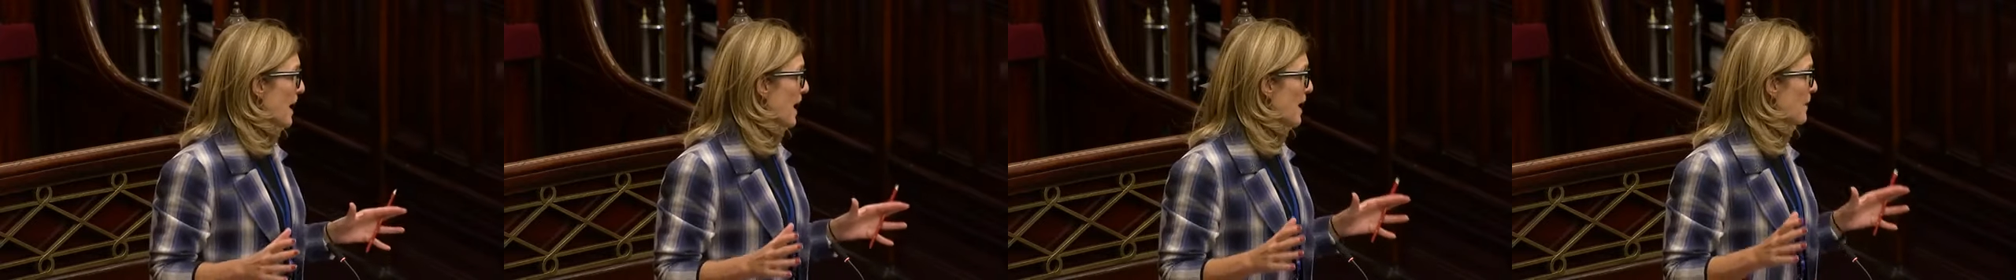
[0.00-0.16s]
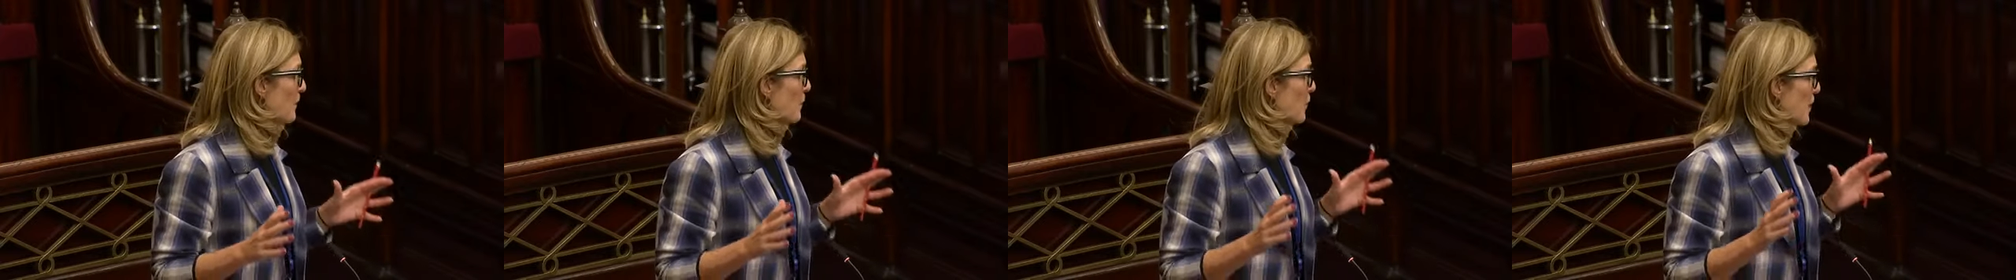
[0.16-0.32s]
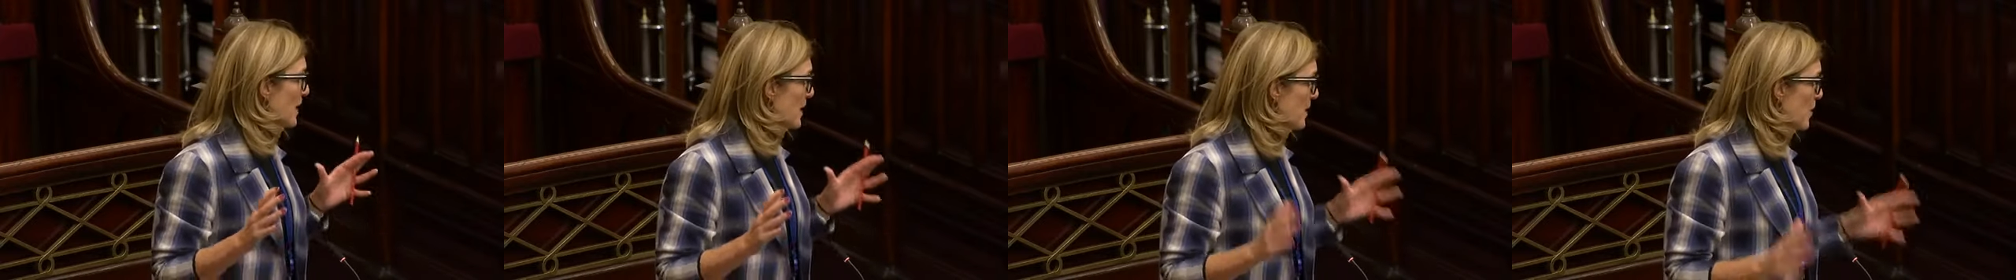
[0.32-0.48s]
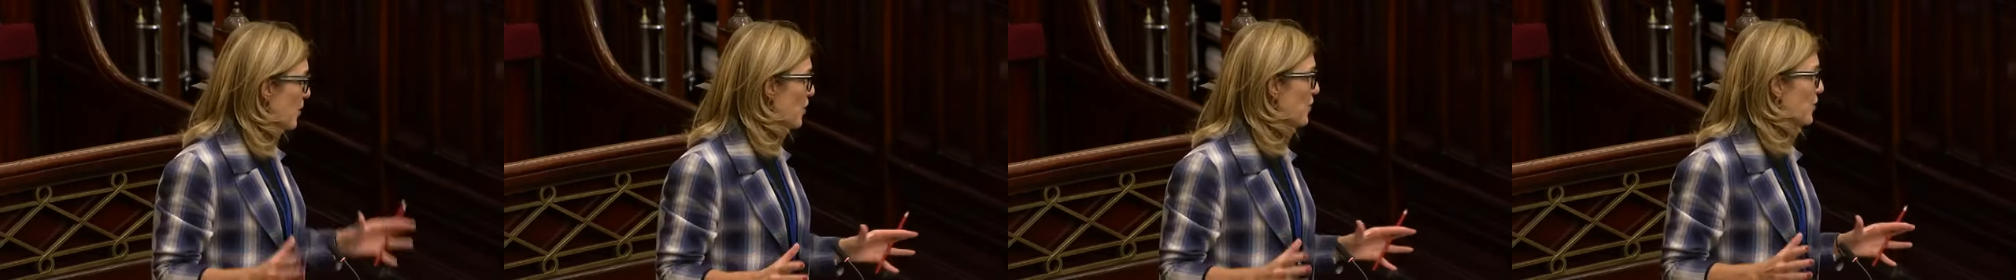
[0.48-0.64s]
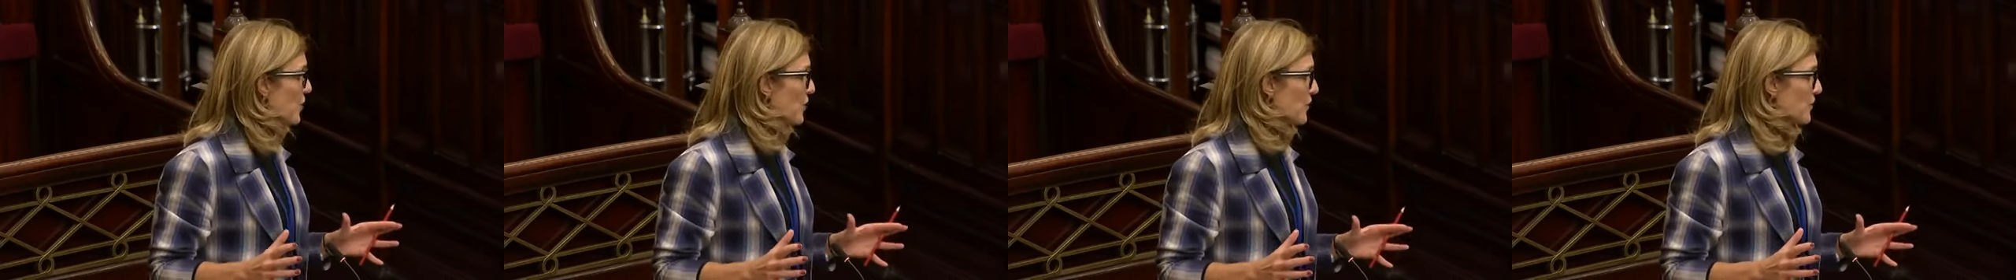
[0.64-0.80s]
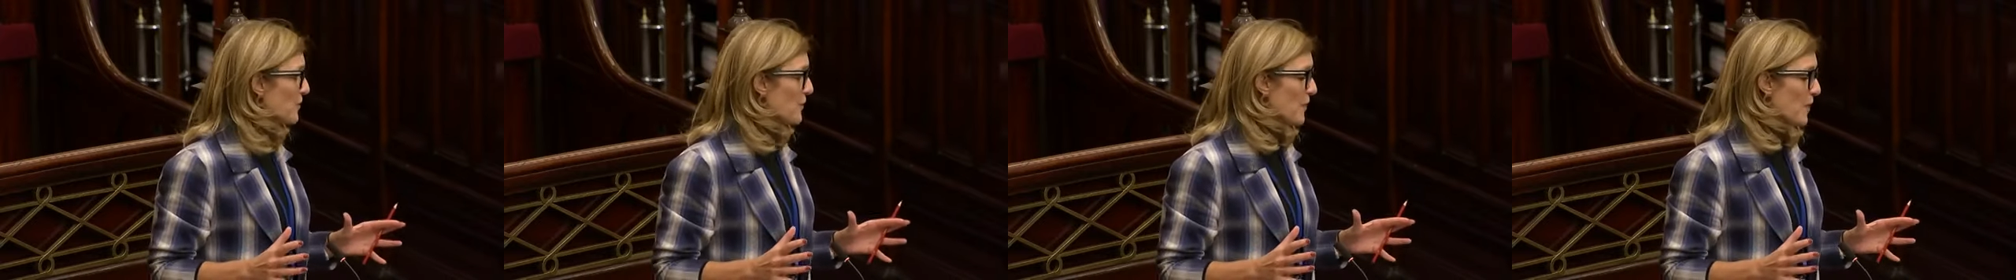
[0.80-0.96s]
and we
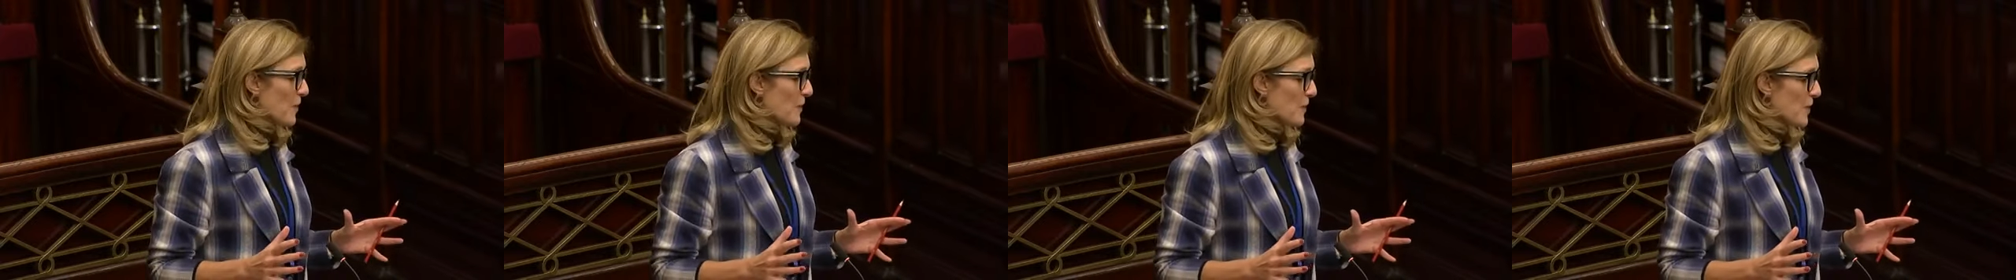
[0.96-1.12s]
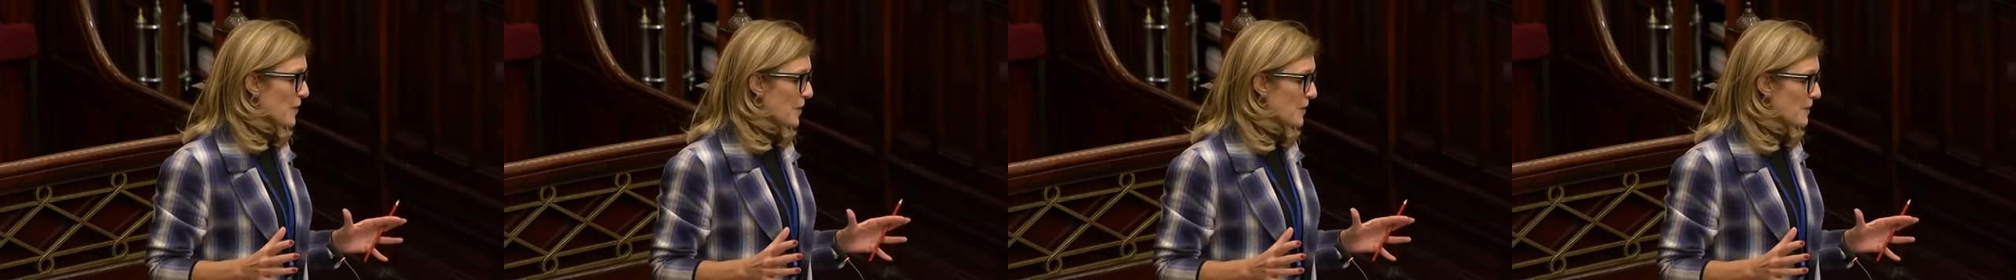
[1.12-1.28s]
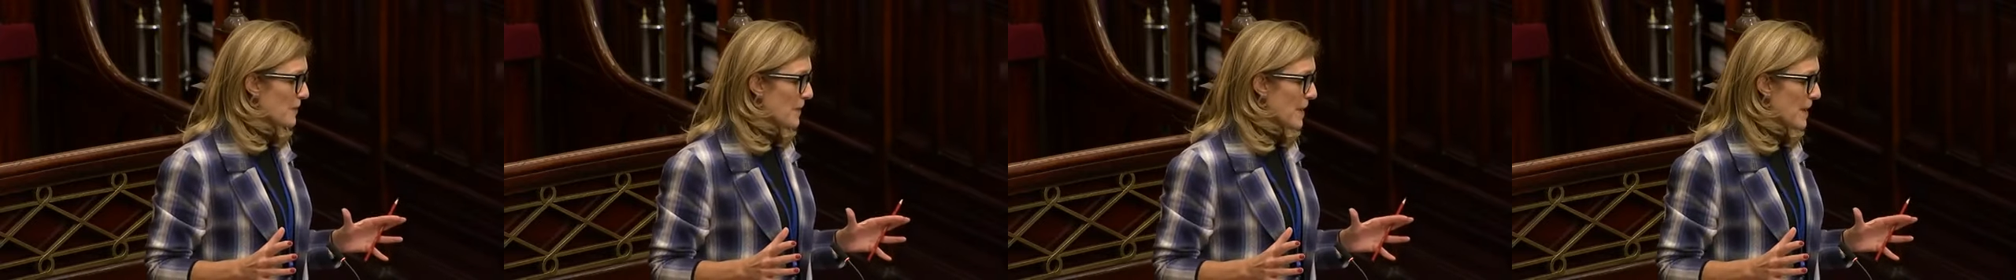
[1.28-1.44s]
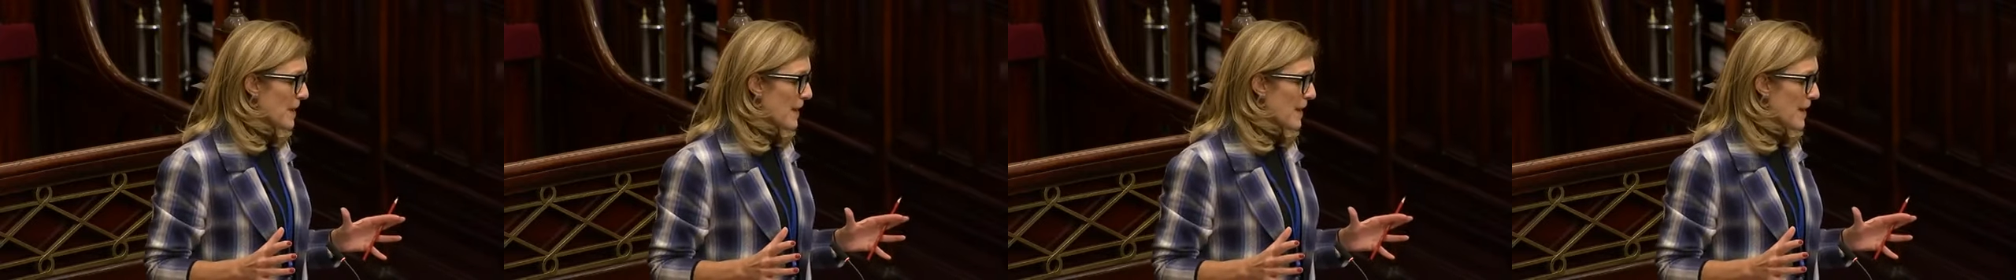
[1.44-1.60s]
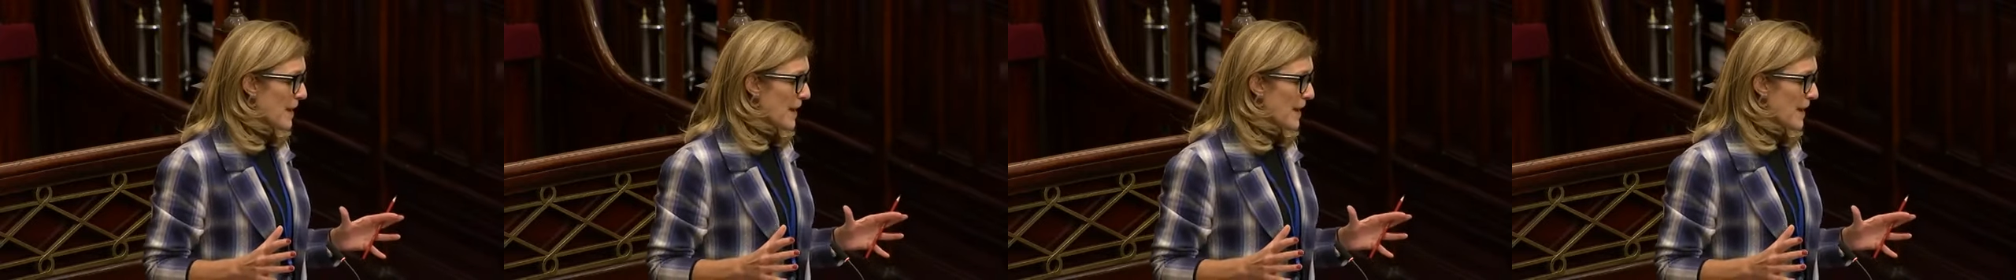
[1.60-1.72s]
heard from them.